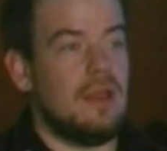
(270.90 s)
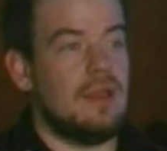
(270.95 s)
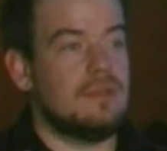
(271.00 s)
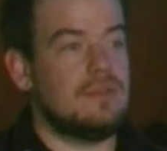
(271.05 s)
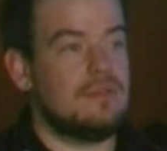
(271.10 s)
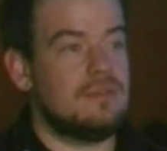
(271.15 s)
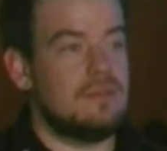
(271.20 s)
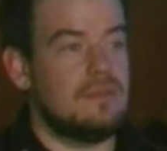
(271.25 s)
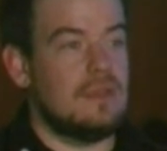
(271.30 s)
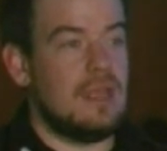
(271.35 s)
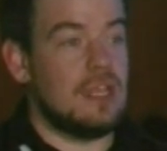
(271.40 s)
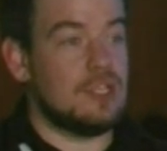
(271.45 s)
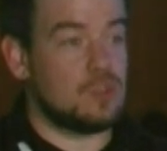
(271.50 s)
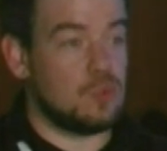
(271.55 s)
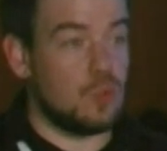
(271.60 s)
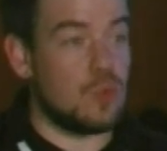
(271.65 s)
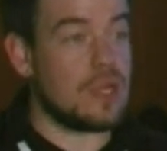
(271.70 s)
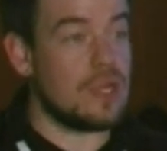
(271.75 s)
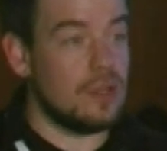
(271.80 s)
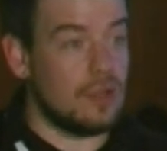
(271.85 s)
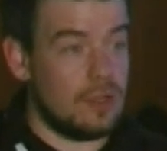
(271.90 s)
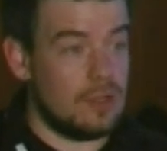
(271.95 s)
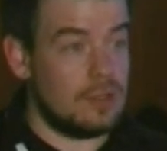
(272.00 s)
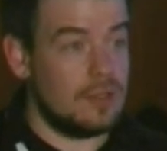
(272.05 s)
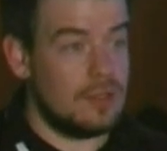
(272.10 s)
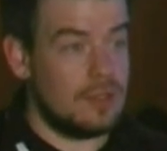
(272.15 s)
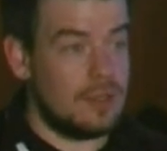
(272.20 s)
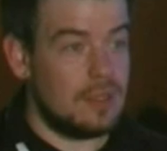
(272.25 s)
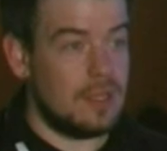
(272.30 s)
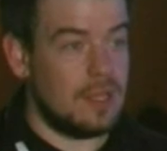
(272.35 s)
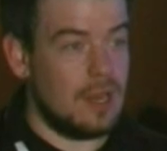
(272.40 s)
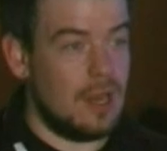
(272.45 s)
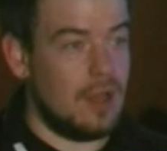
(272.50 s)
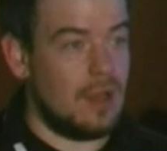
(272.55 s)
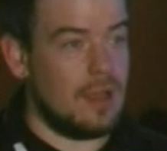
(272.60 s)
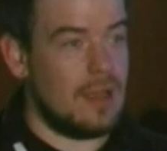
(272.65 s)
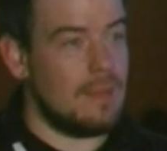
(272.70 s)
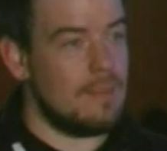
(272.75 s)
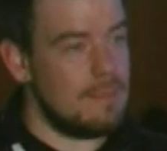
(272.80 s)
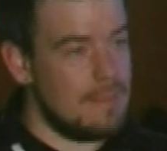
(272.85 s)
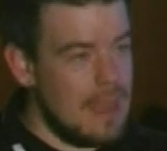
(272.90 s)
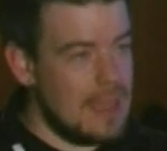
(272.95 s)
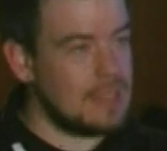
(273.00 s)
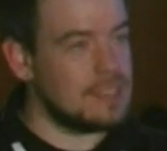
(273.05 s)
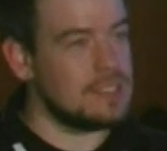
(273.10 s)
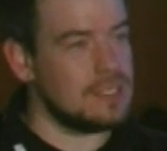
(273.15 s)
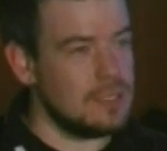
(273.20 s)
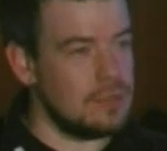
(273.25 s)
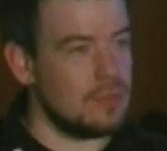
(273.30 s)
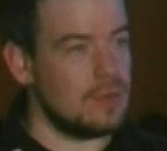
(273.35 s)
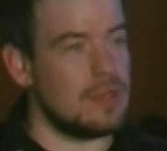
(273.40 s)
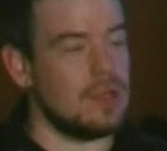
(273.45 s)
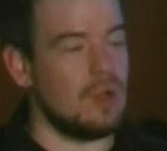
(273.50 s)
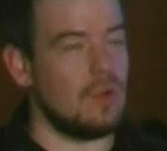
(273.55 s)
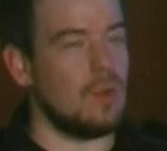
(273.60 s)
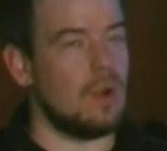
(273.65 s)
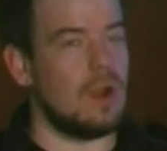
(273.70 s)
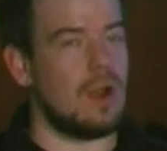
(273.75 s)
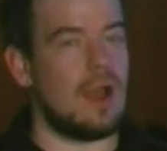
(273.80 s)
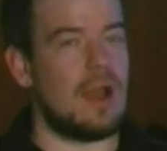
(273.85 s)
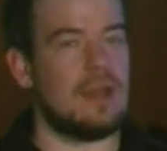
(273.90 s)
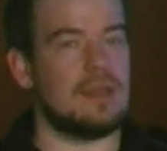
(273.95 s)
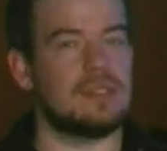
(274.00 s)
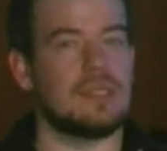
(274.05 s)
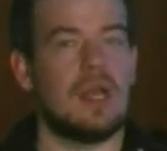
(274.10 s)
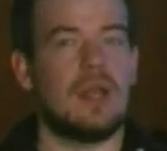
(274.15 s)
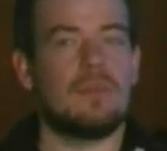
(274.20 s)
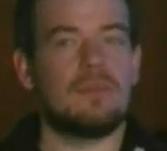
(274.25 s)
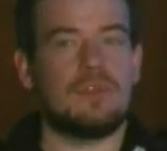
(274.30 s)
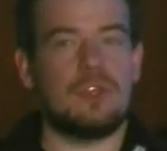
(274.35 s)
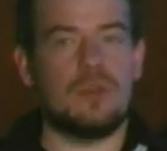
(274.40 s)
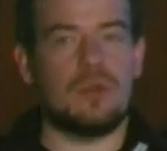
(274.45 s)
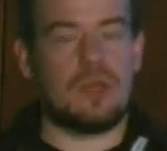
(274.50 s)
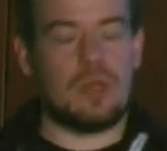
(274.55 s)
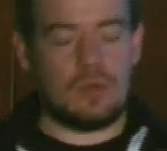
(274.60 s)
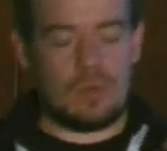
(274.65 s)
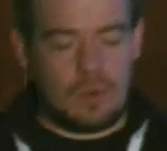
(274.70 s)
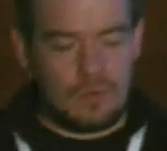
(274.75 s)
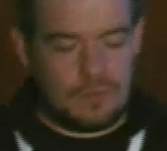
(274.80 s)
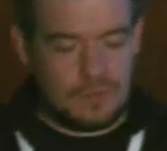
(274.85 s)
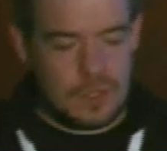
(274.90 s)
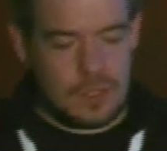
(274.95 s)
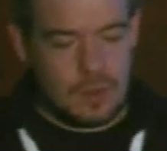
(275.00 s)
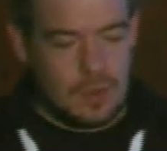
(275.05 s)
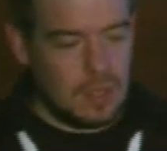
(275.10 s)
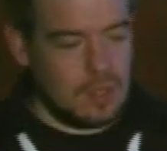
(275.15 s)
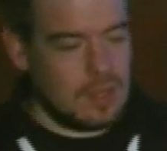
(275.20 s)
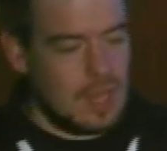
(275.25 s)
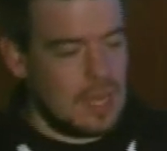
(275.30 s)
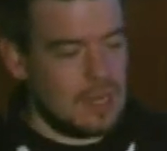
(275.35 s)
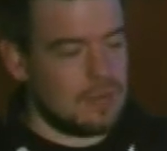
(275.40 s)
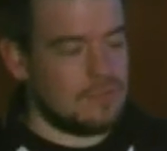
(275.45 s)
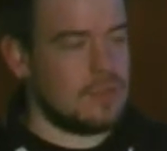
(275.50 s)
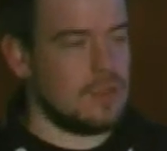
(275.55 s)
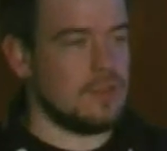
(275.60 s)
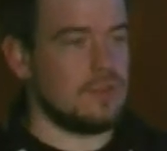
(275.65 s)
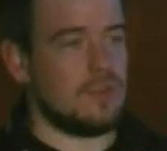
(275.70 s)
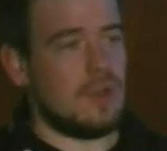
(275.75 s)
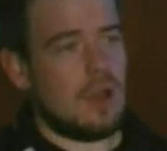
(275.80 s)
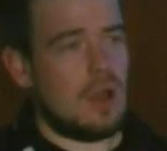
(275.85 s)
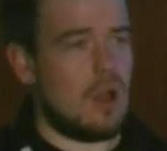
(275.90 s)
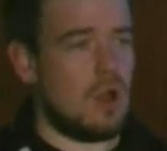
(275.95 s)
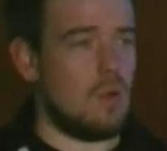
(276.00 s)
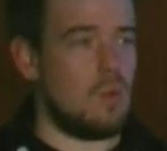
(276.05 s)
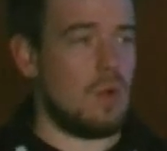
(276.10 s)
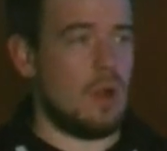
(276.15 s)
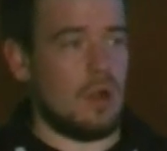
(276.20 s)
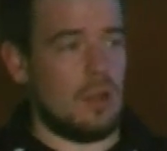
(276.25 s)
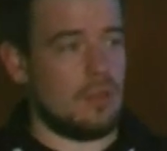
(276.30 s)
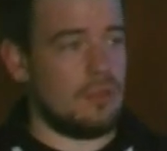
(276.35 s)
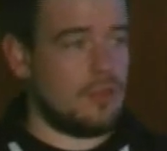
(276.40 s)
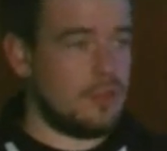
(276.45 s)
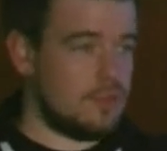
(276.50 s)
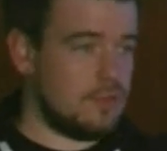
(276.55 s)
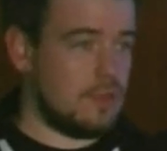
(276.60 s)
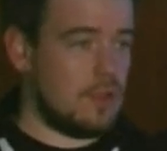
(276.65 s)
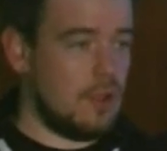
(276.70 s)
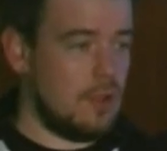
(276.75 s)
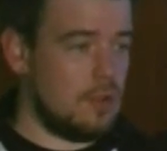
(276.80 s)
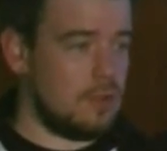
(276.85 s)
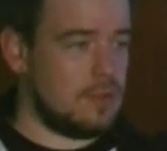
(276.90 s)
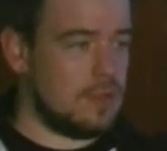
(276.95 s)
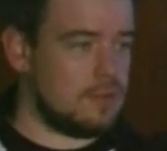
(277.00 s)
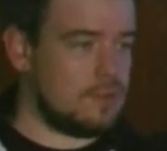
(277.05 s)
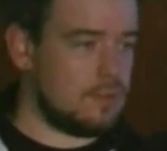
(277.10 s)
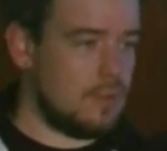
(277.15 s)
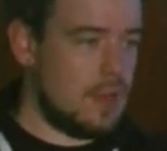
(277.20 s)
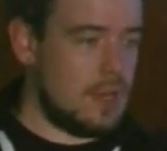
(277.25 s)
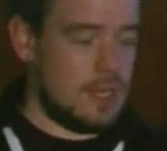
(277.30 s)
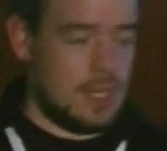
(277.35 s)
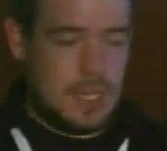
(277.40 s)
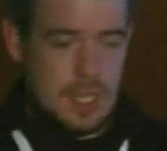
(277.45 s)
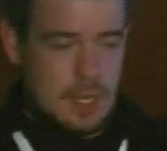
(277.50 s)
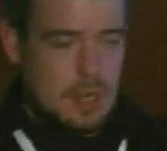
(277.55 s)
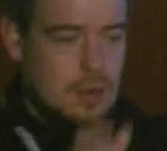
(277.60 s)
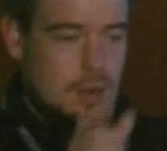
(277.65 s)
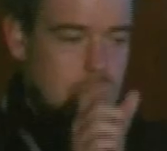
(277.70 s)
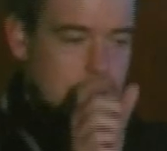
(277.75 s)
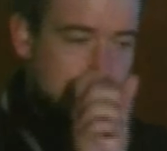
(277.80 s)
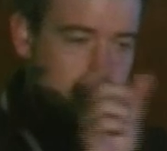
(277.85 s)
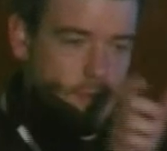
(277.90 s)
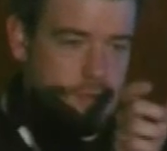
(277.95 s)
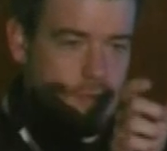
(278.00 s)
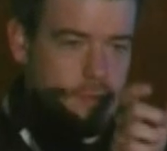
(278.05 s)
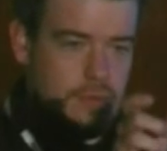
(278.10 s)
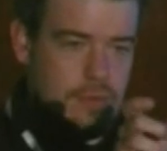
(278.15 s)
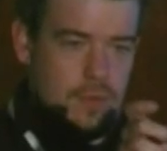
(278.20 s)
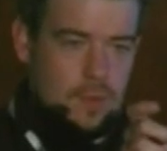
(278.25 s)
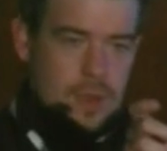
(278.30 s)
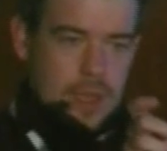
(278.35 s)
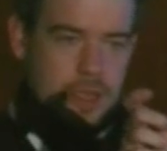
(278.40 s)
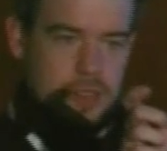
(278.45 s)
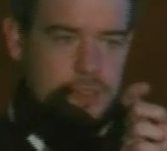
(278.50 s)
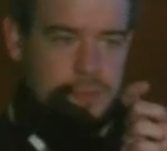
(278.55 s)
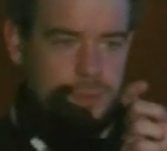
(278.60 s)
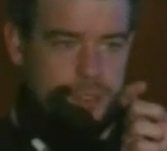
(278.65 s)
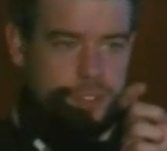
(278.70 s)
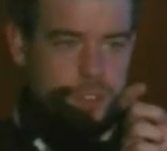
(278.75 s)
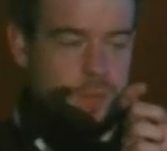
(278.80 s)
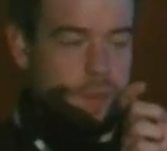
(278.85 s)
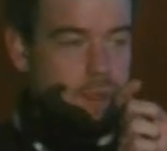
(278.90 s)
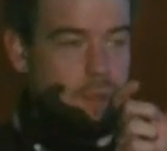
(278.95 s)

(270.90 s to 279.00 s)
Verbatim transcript: It's it's real. Yeah. You know, it makes it real whereas you can refute a lot of this. Oh, well, this code that's right here isn't the way it's supposed